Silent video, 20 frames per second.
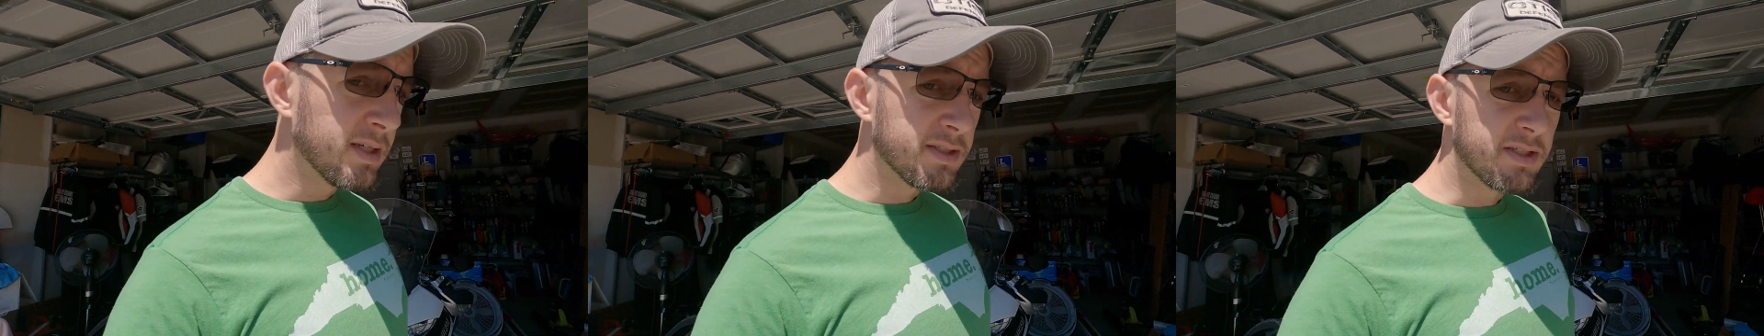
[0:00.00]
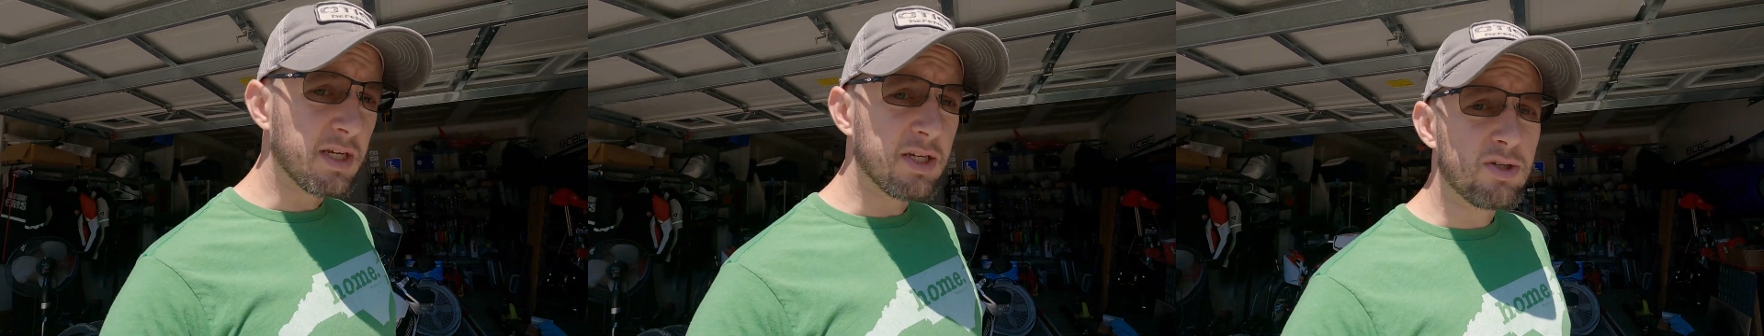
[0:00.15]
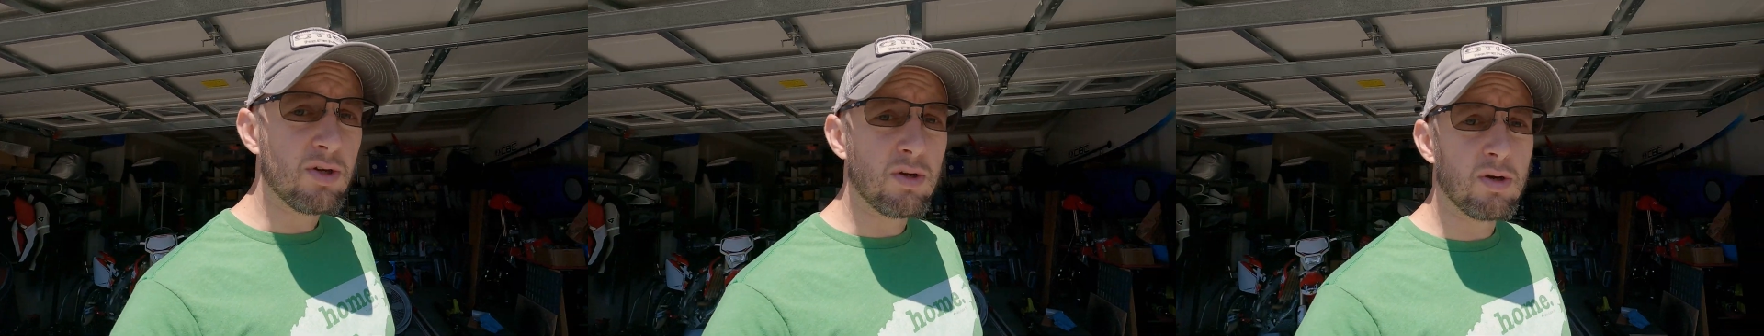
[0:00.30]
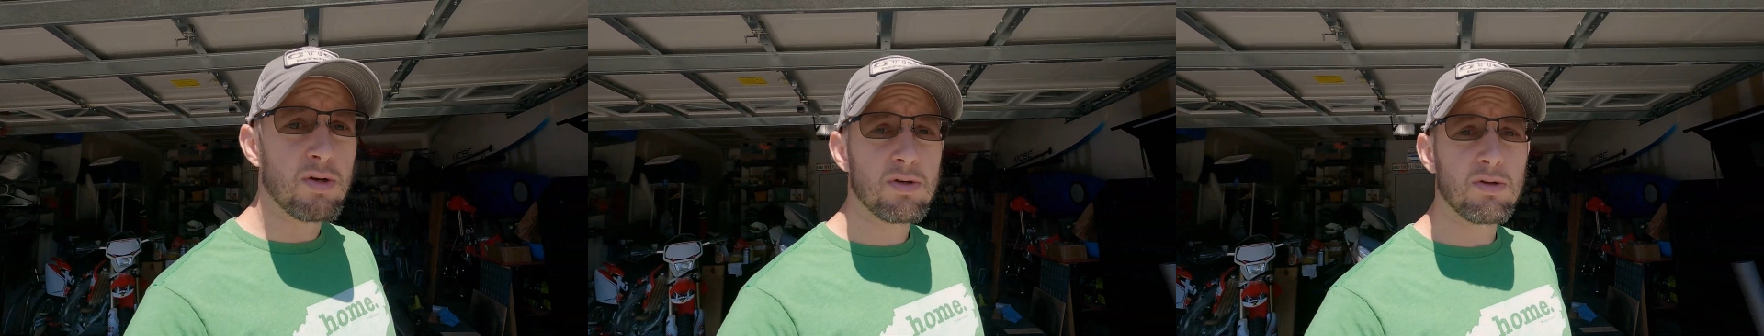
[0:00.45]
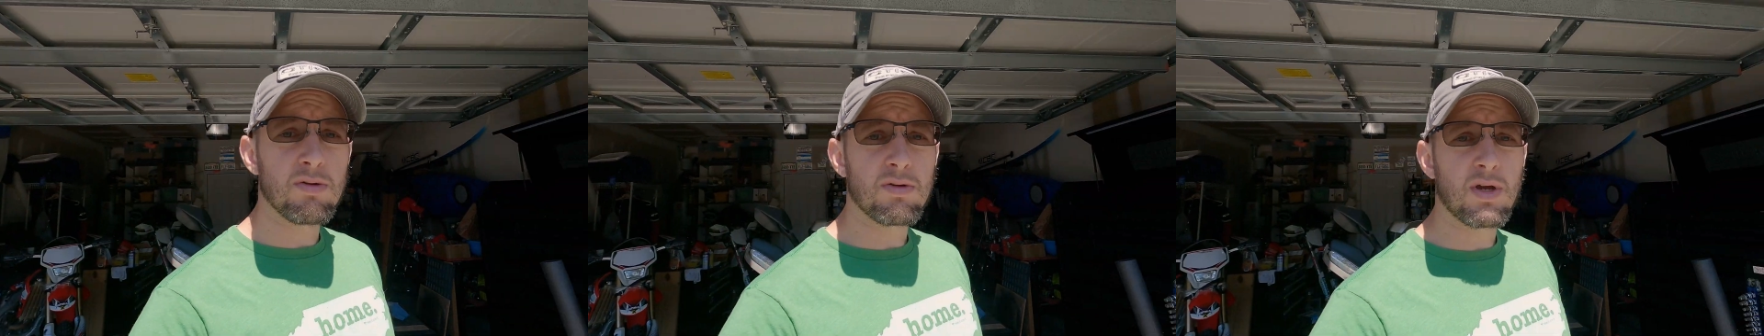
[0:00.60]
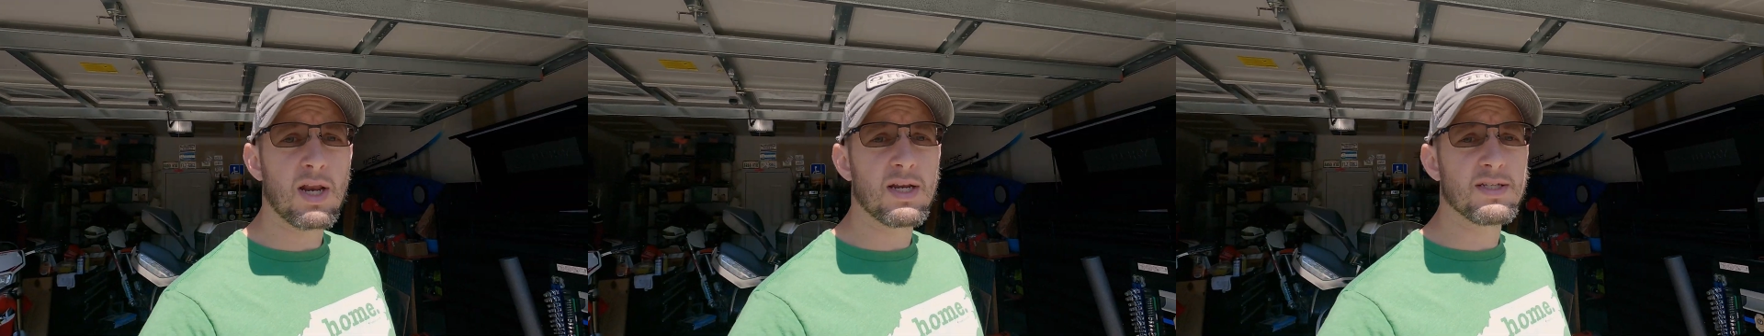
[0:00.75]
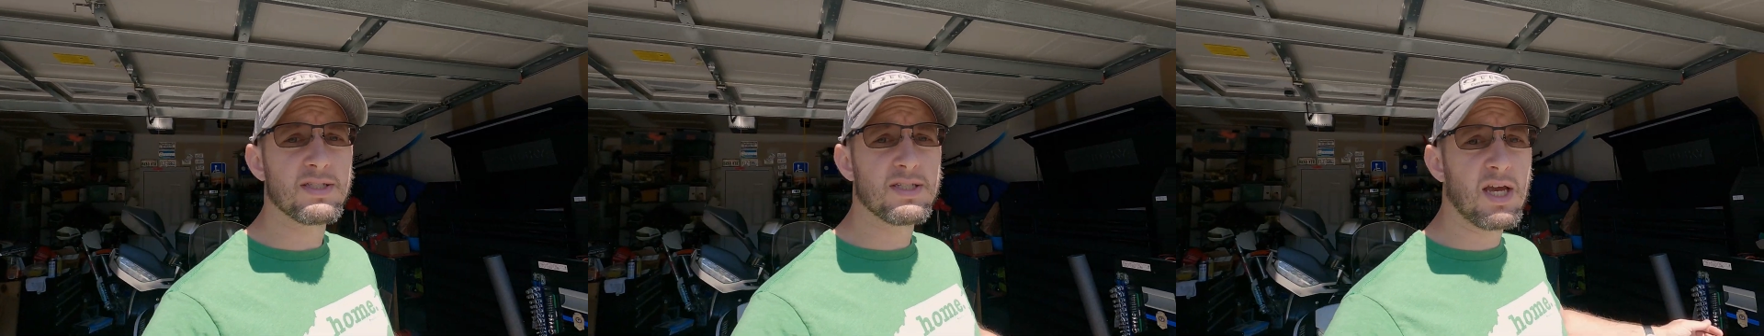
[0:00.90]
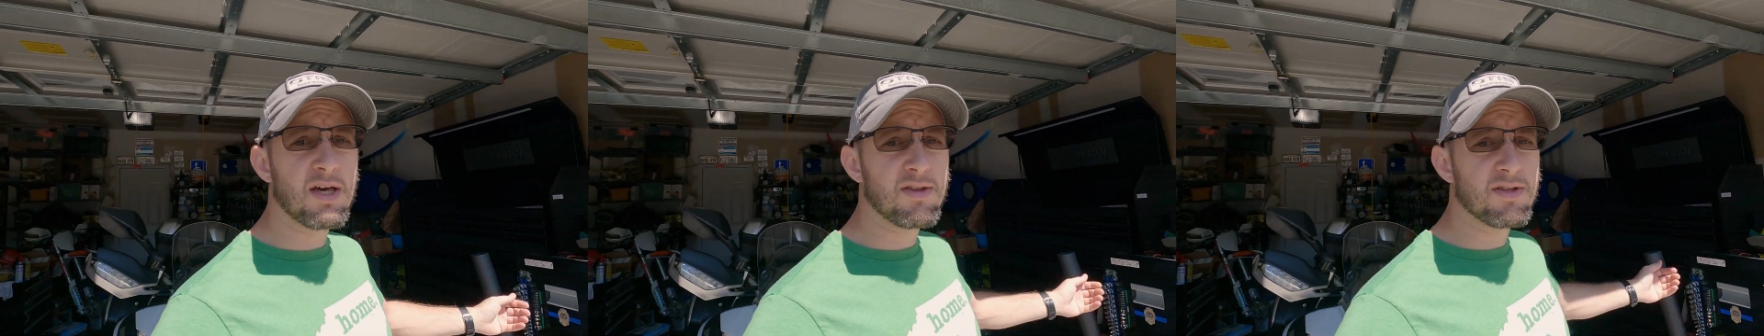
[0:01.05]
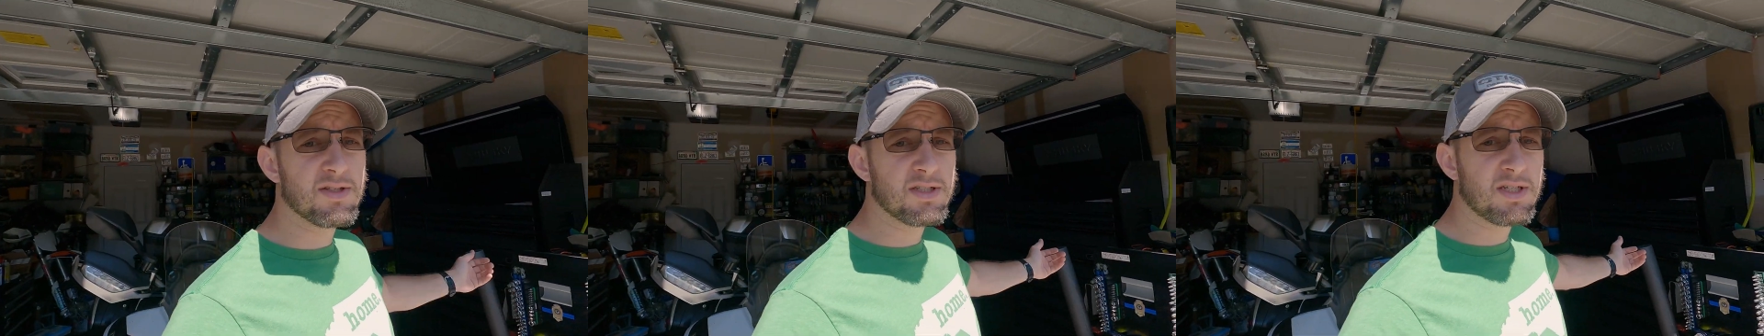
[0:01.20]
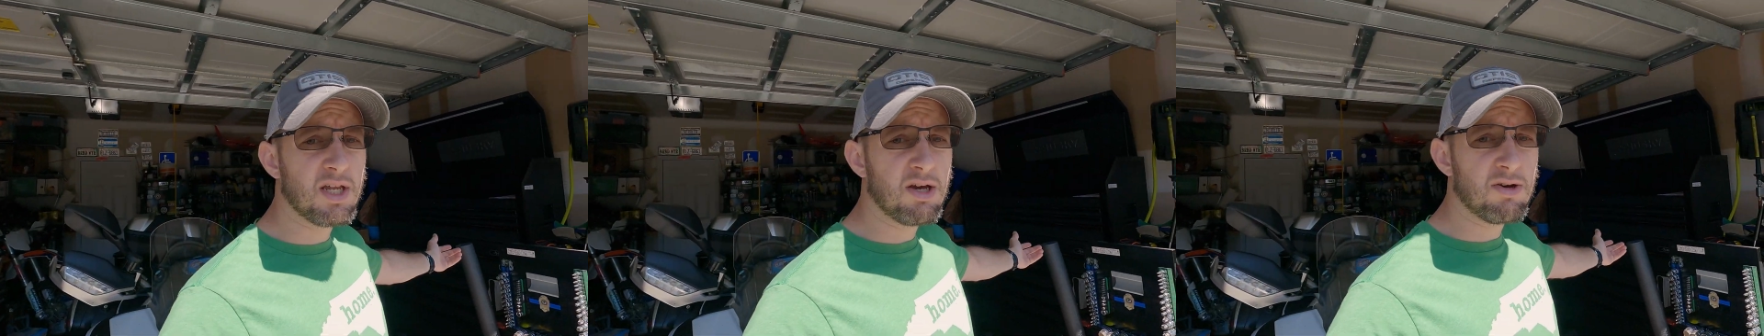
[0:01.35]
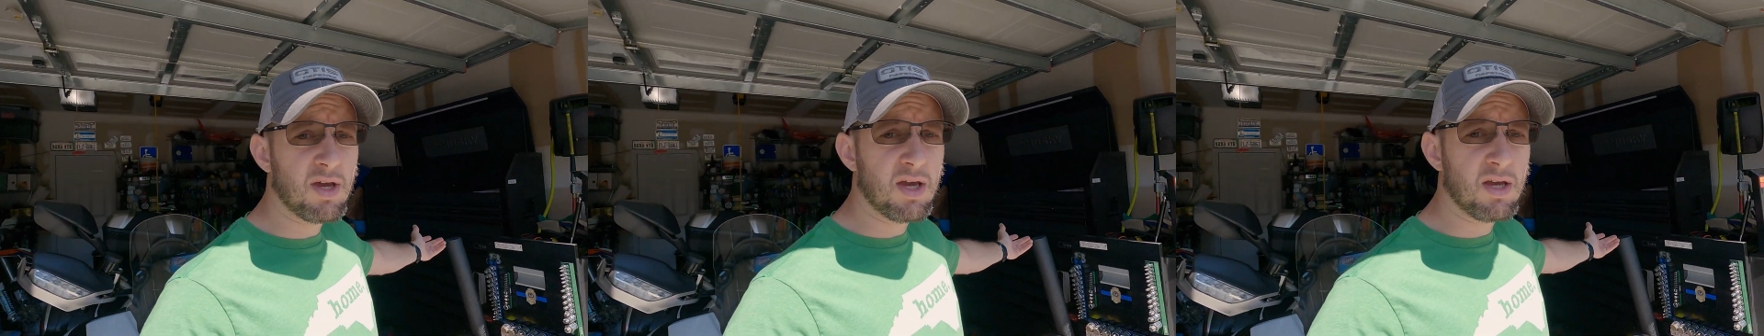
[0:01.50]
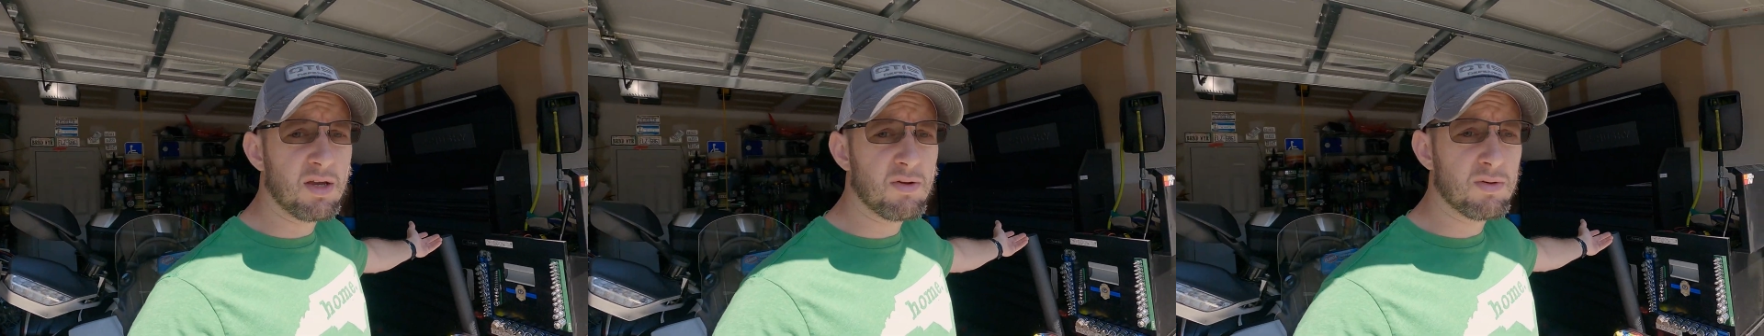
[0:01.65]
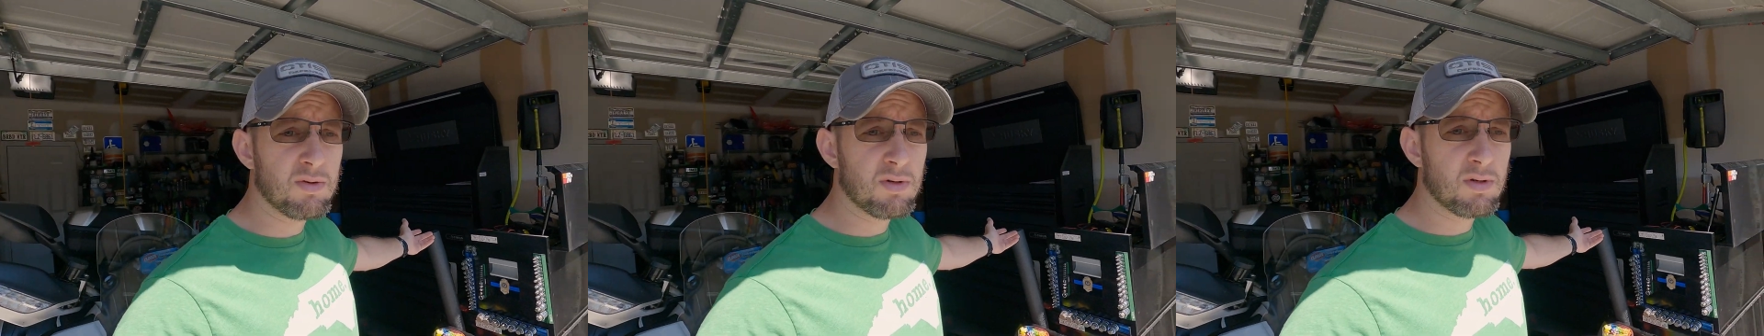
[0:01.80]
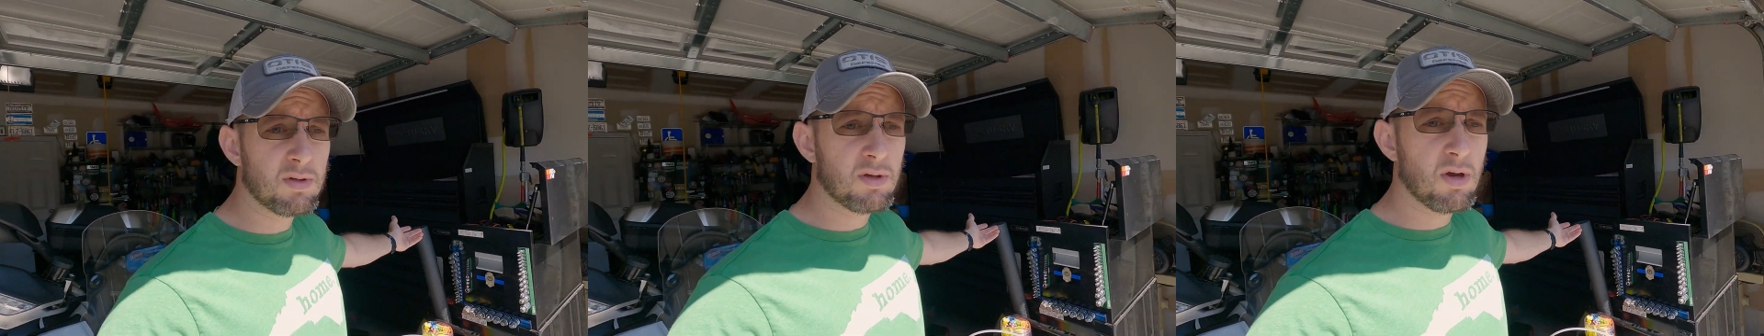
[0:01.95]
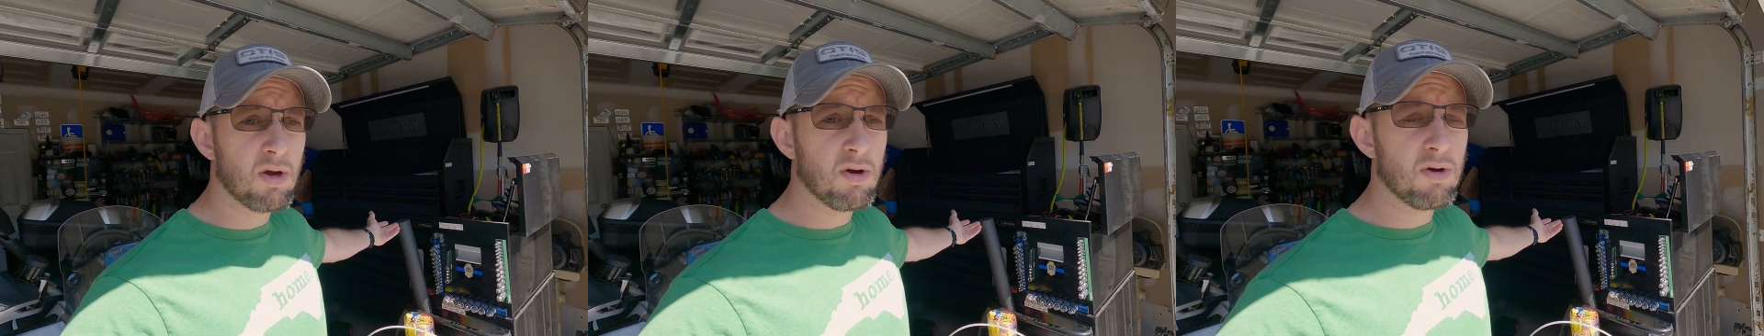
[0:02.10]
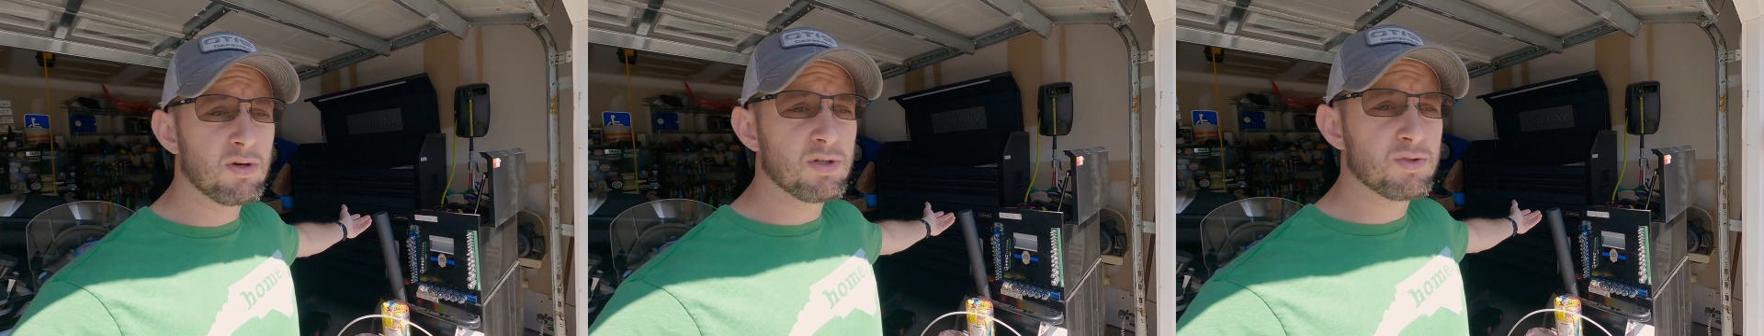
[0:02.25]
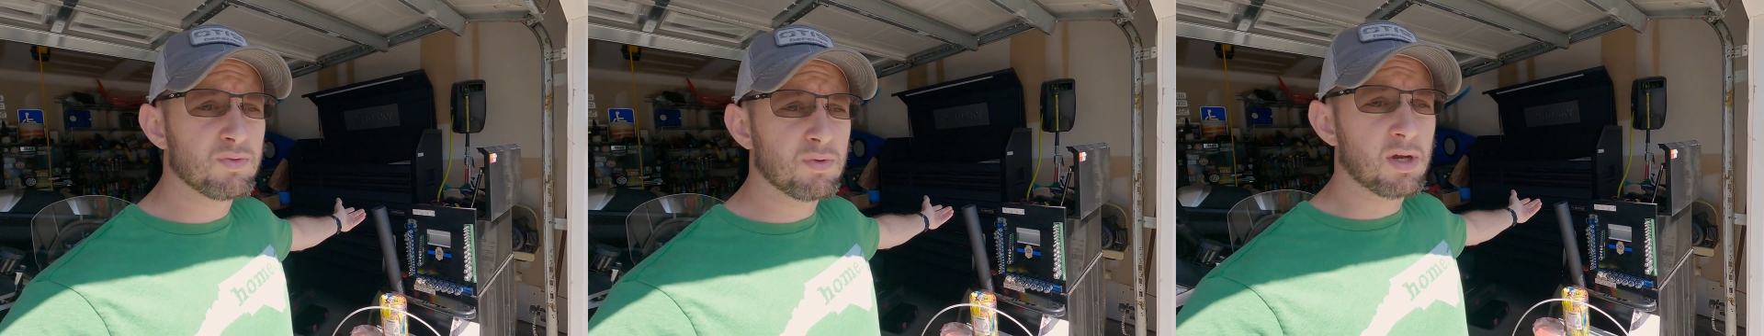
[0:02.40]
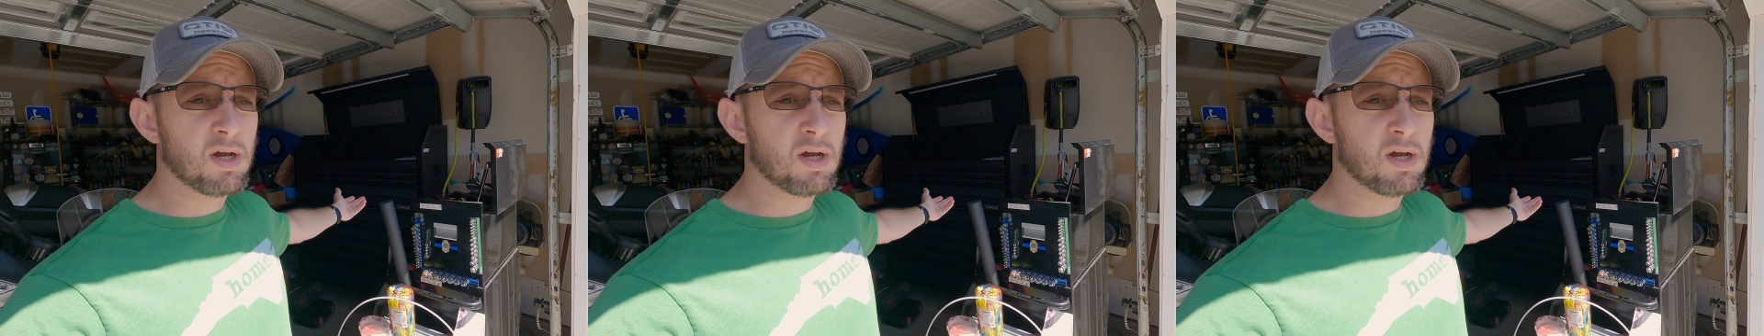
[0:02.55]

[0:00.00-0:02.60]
stay tuned, you'll kind of see how this tailgate goes.